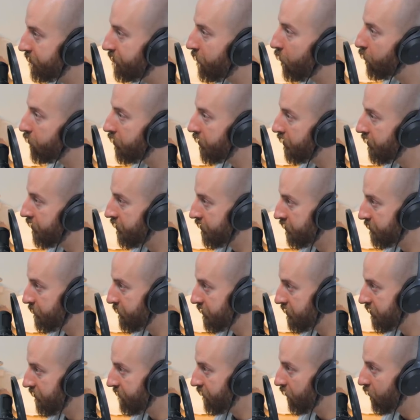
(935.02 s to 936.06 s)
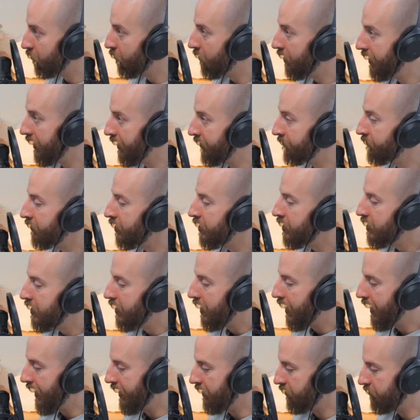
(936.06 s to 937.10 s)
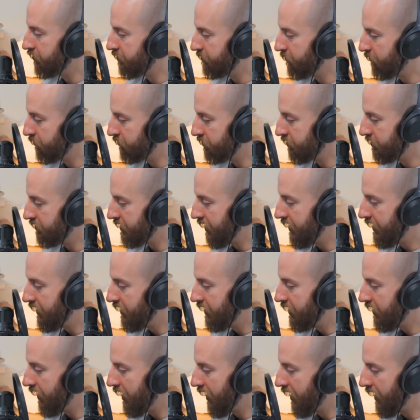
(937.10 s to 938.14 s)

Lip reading: folded in a specific way, and you're supposed to take it